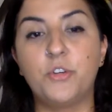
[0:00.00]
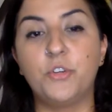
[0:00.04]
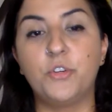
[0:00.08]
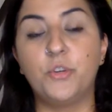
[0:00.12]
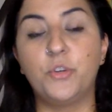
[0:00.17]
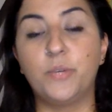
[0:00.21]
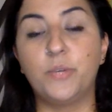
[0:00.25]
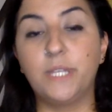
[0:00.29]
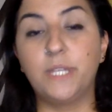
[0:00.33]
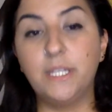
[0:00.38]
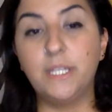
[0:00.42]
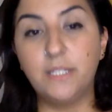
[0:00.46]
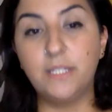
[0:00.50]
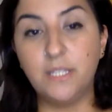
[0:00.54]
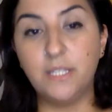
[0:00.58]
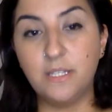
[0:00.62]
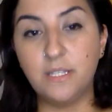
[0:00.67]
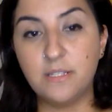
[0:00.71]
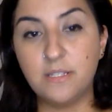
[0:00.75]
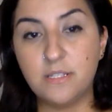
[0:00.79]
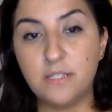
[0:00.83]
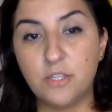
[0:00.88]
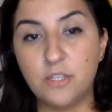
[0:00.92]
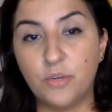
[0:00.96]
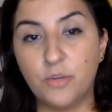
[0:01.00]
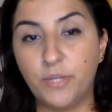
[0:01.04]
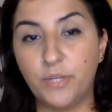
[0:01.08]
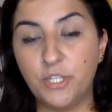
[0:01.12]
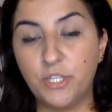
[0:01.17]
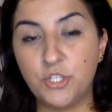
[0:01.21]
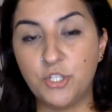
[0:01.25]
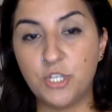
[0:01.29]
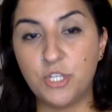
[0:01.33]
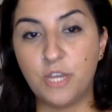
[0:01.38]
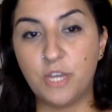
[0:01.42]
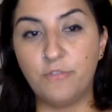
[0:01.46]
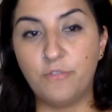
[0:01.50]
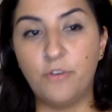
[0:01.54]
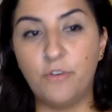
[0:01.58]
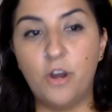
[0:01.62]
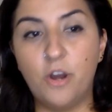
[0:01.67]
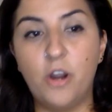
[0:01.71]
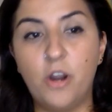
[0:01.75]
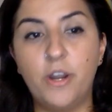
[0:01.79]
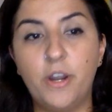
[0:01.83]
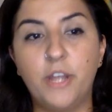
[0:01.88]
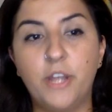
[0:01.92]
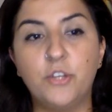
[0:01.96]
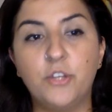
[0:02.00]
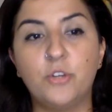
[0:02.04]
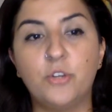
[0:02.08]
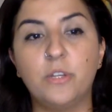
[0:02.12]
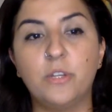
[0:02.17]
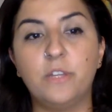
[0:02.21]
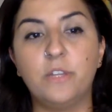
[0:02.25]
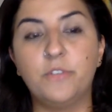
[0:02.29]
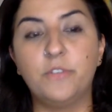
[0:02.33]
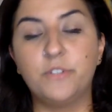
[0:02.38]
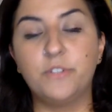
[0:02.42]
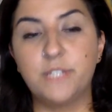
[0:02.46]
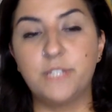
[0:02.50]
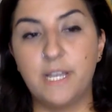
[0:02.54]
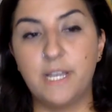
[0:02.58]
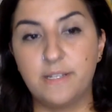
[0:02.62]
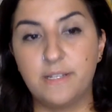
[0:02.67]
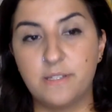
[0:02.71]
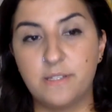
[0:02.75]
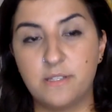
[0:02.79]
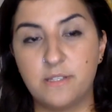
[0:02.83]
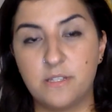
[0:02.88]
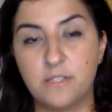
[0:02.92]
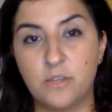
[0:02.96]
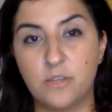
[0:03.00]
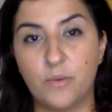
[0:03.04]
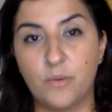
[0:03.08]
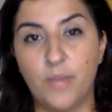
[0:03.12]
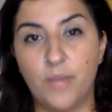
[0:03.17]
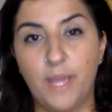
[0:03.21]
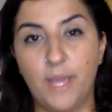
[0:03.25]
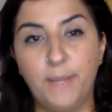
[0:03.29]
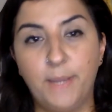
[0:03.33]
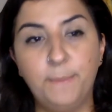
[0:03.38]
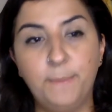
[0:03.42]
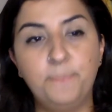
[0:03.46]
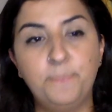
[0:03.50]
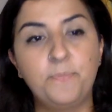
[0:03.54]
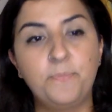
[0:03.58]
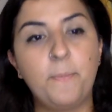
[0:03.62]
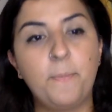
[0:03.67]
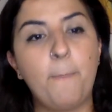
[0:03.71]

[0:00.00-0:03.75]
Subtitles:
your kidneys, your EGFR, and your liver tests, okay?